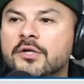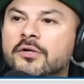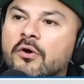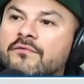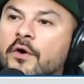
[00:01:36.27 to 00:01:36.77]

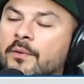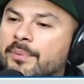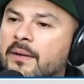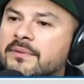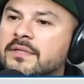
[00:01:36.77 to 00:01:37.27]
don't vote
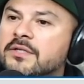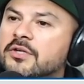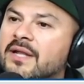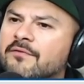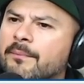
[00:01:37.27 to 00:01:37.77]
Republican, you're
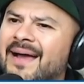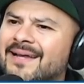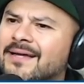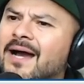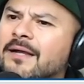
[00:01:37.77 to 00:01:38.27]
going to have a bad
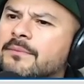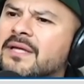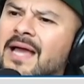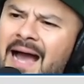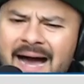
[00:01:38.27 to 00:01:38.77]
economy.
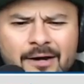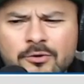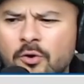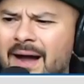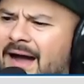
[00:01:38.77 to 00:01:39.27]
I don't
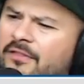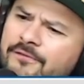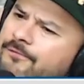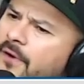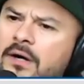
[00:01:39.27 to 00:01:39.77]
know how the
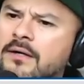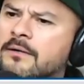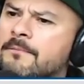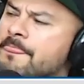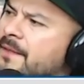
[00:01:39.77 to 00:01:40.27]
fuck
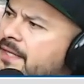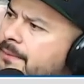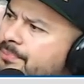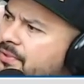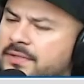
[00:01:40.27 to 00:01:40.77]
he
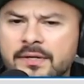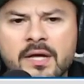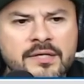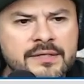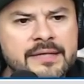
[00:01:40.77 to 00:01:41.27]
put
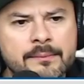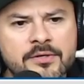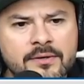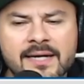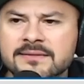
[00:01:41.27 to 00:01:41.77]

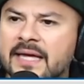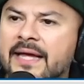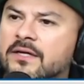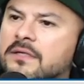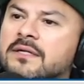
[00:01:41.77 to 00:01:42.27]
Democrats
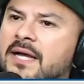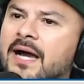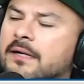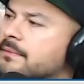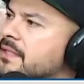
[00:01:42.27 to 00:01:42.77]
and good
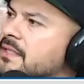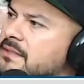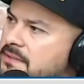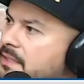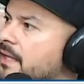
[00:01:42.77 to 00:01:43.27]
economy
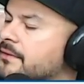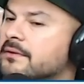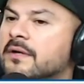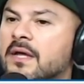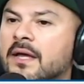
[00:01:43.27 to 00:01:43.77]
together.
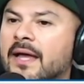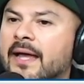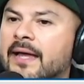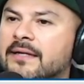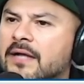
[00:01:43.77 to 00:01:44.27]

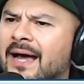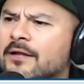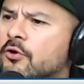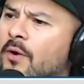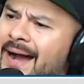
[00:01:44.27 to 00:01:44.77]
And I
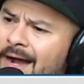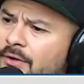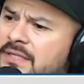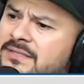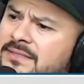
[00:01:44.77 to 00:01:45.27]
don't know how
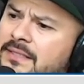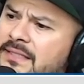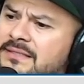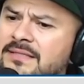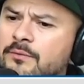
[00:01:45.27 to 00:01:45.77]
he
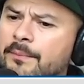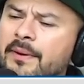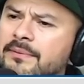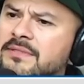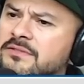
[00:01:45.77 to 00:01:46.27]
said
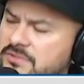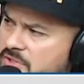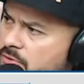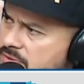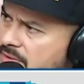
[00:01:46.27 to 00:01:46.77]
Republicans are
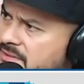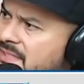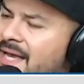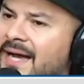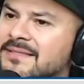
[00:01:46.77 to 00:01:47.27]
socialists.
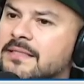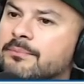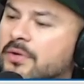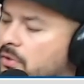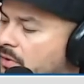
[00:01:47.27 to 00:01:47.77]
I said,
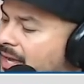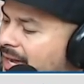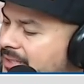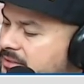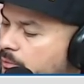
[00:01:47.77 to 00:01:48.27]

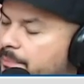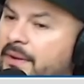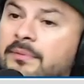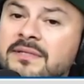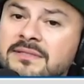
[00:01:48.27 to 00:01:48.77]

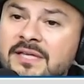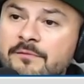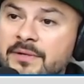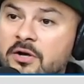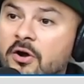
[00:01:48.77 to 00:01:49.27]
Republicans have
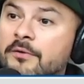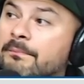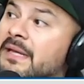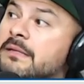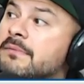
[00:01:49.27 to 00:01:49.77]
been called
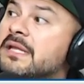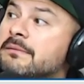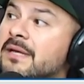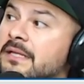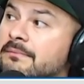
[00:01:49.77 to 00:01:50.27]
many, many,
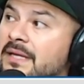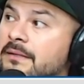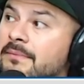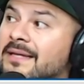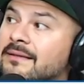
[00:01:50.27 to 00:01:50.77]
many, many,
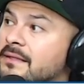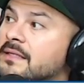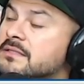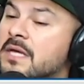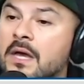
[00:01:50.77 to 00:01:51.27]
many
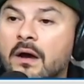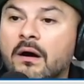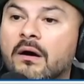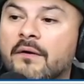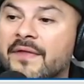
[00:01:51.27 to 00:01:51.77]
things.
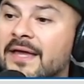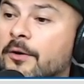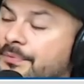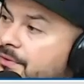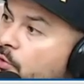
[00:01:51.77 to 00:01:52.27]
They
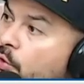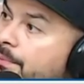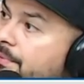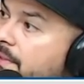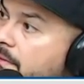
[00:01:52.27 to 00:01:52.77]
helped the
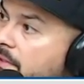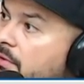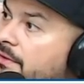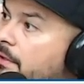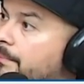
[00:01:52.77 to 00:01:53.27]
corporate, you know,
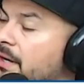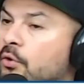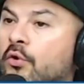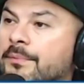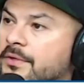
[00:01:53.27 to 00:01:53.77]
they're about
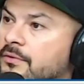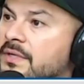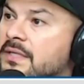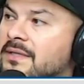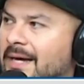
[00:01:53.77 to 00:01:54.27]
corporate
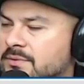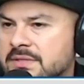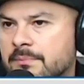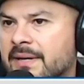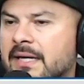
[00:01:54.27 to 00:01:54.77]
greed. That was in
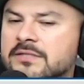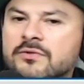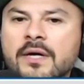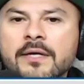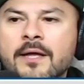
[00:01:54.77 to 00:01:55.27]
the past, right?